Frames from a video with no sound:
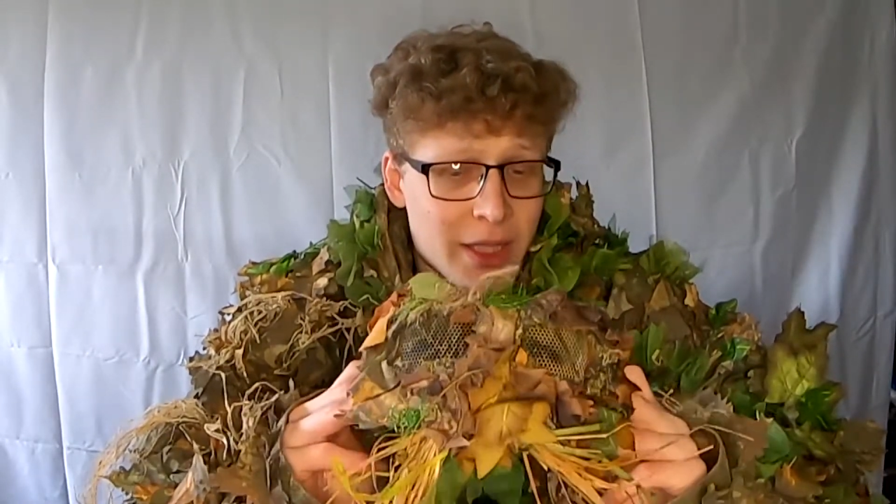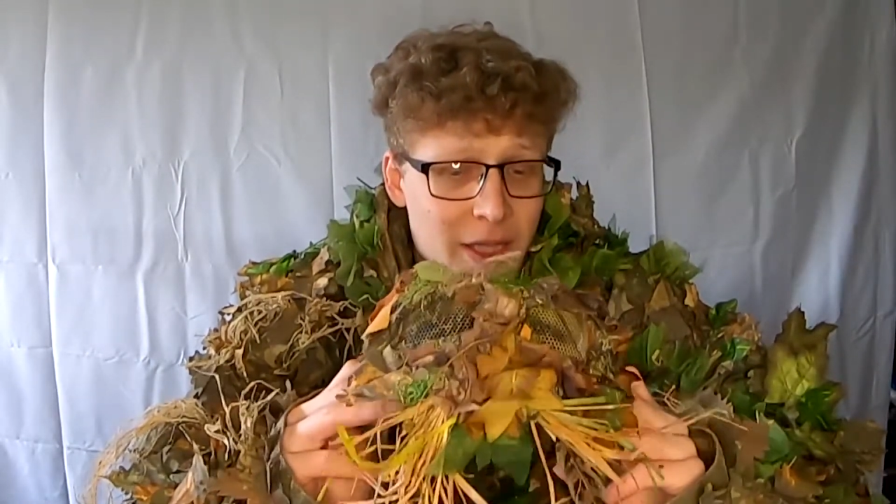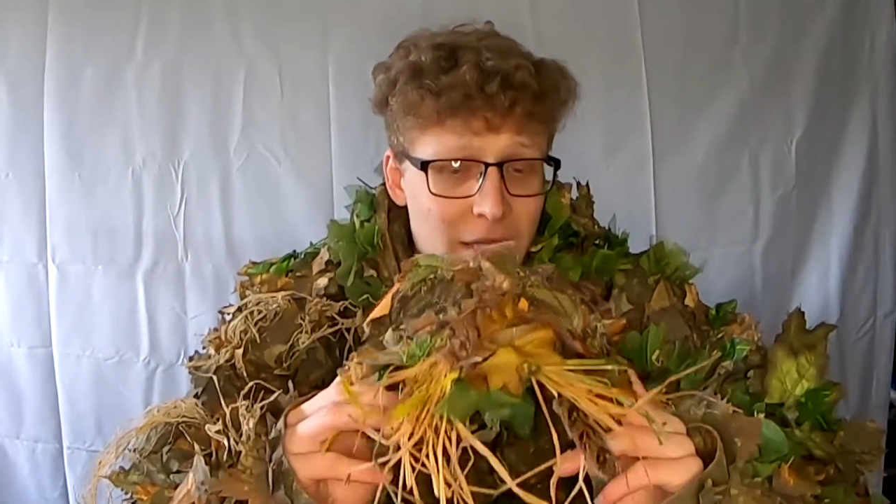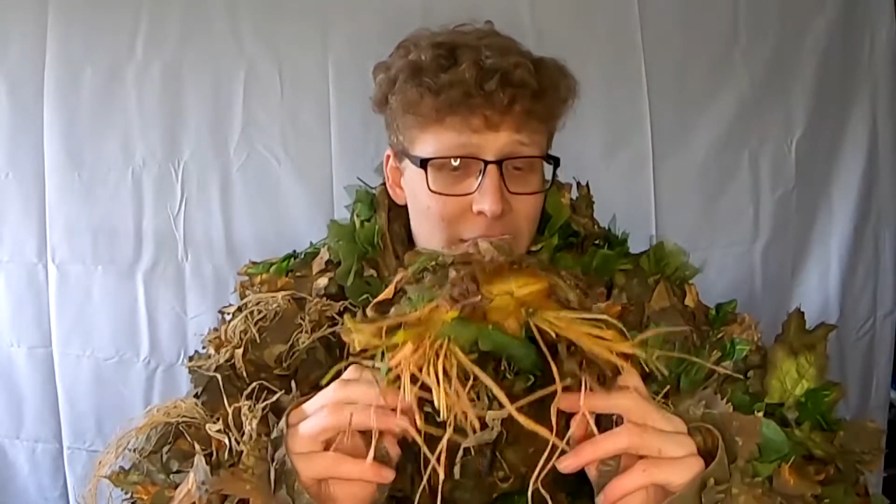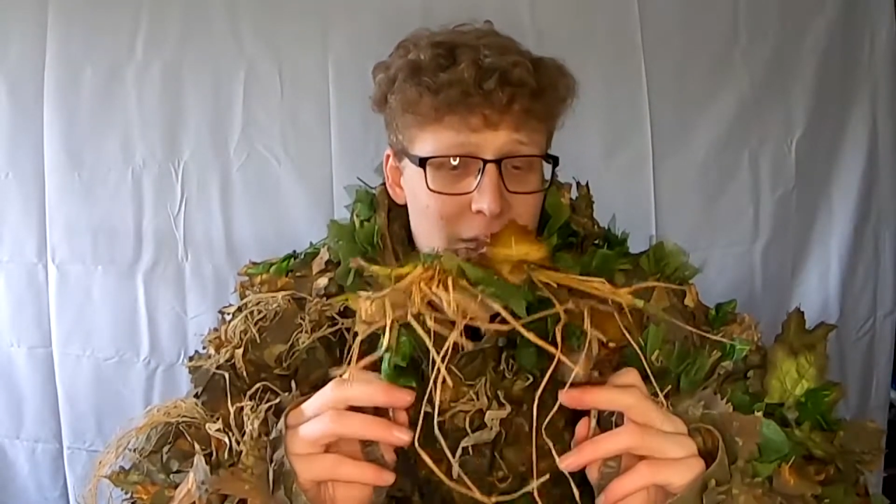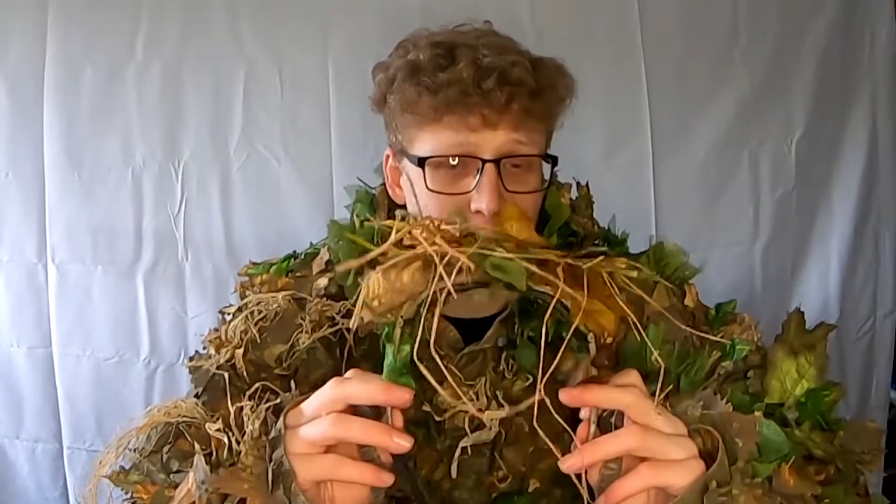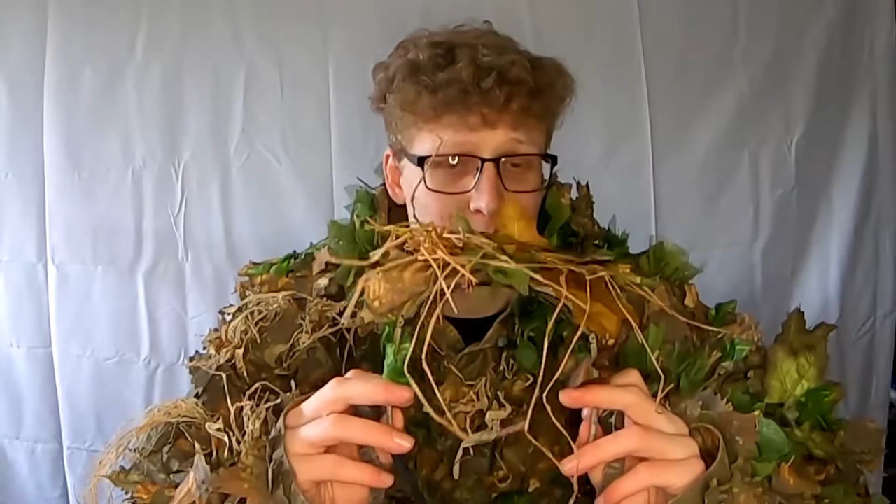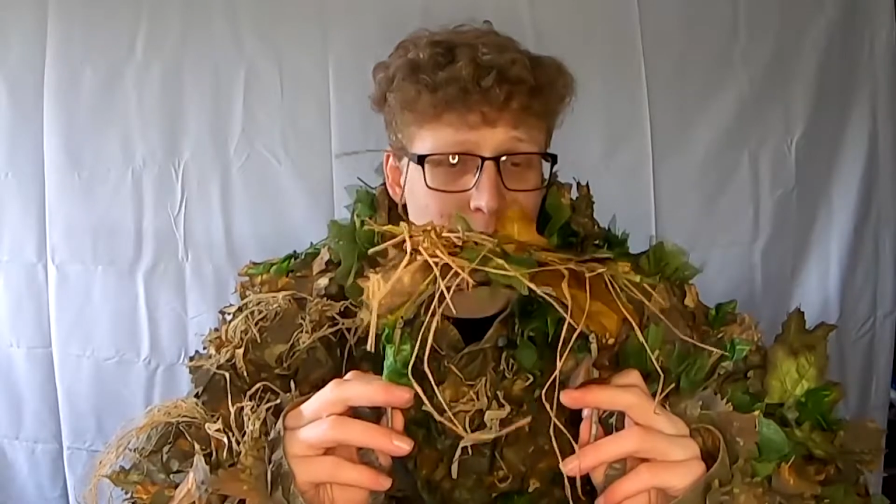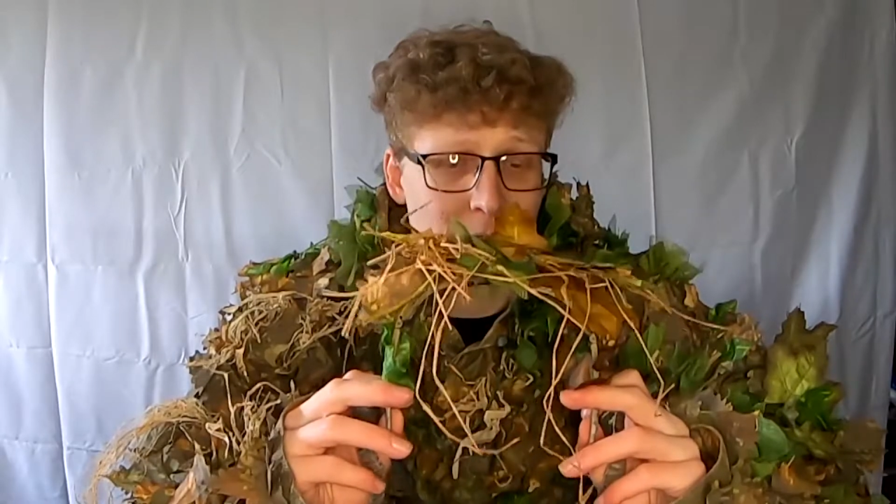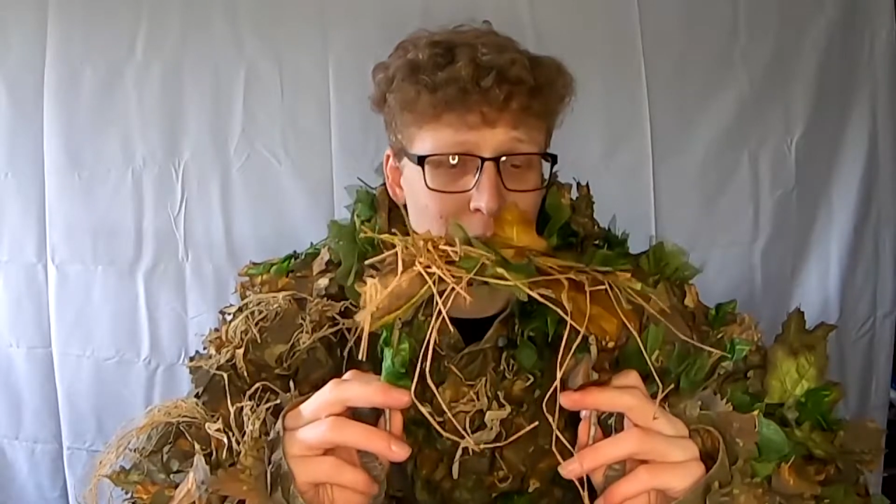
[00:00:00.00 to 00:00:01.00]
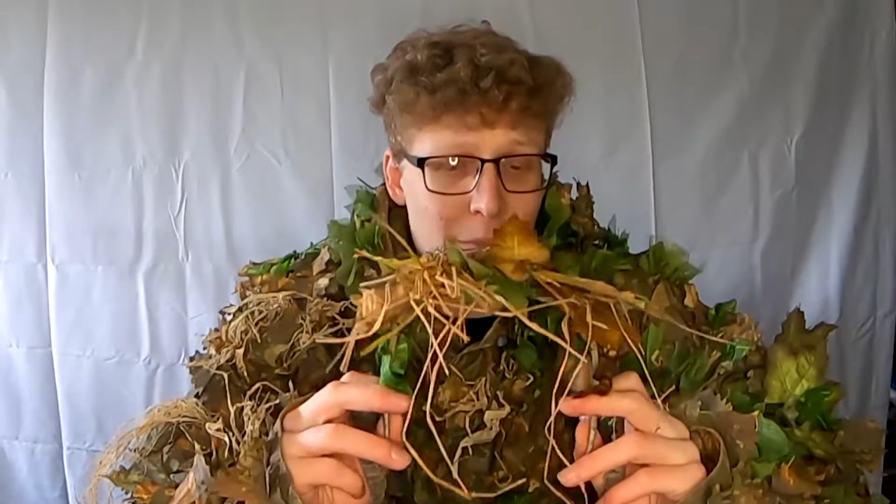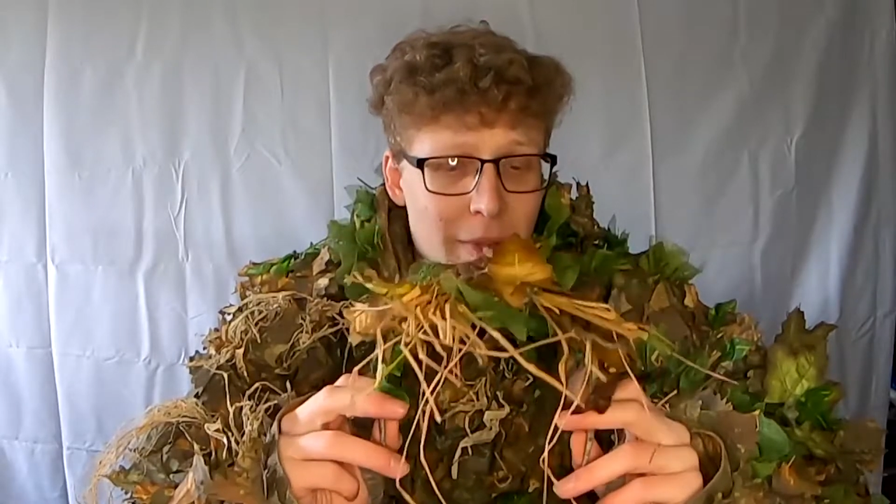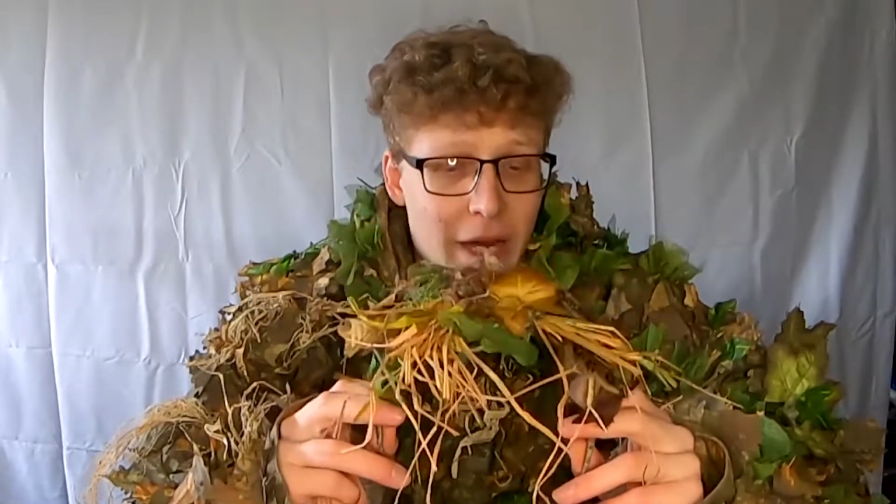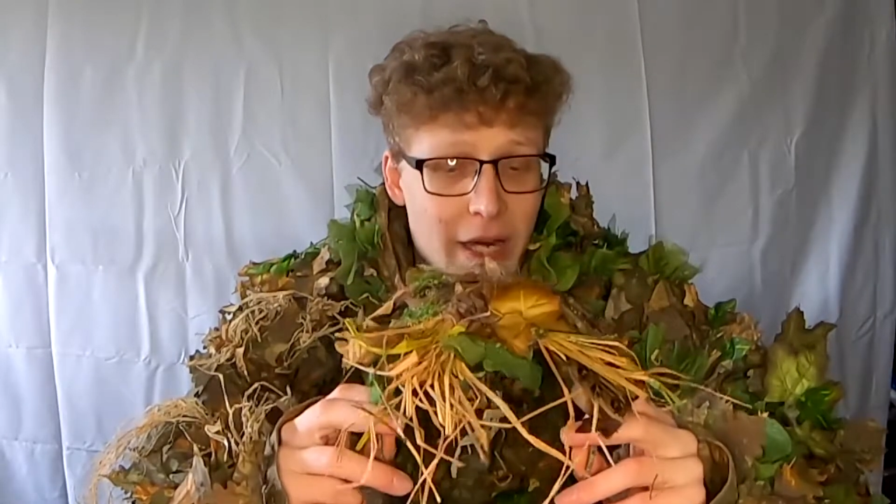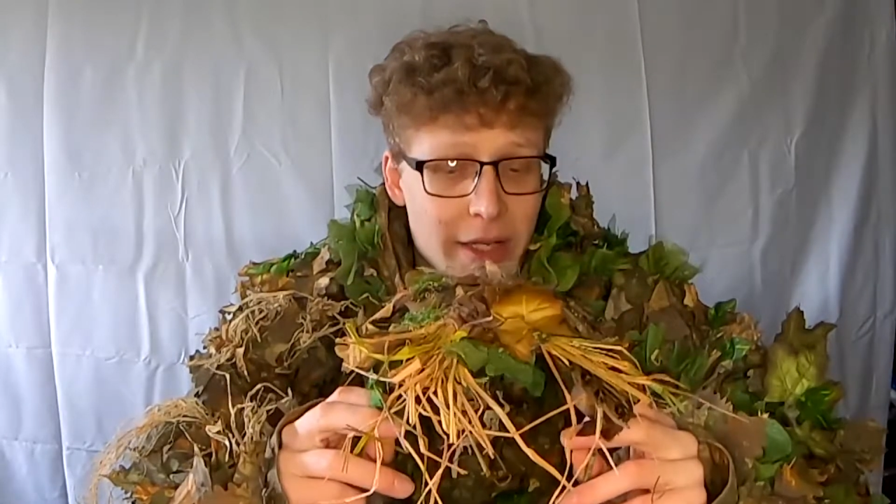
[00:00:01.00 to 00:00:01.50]
These were
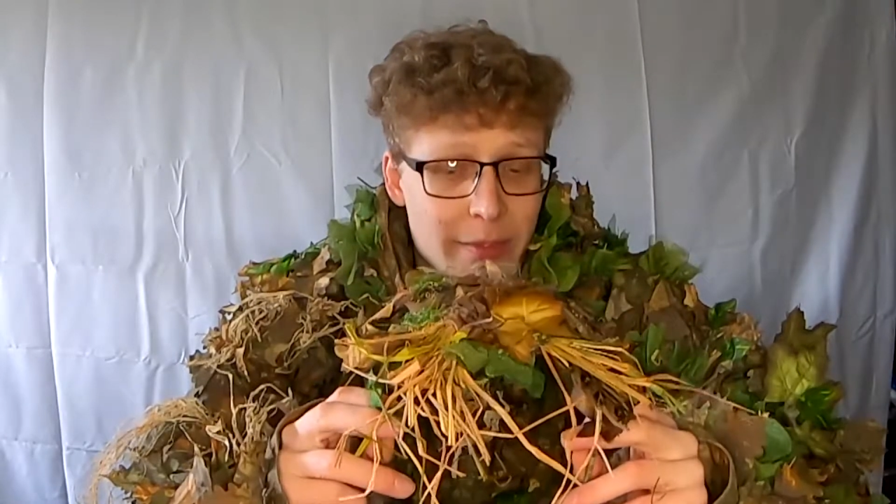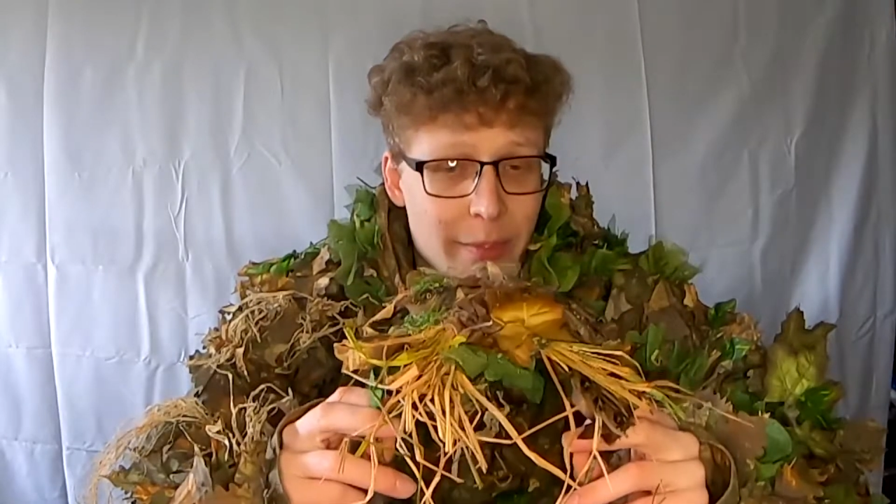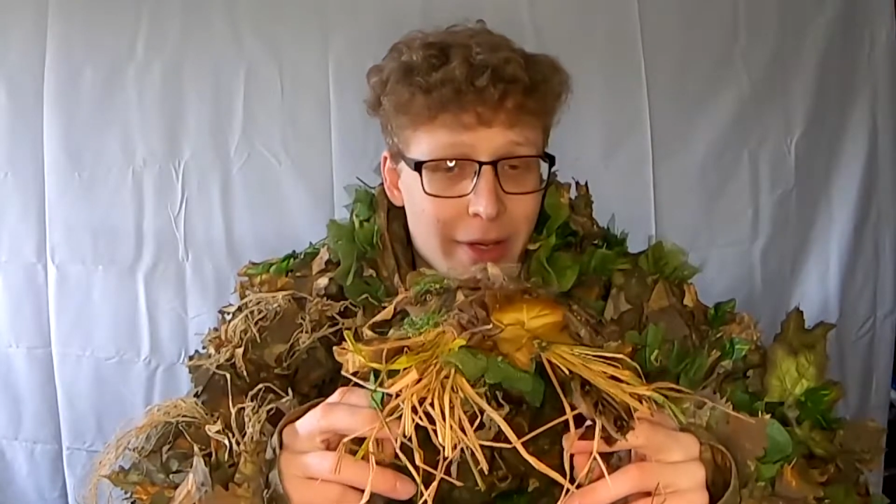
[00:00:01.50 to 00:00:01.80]
made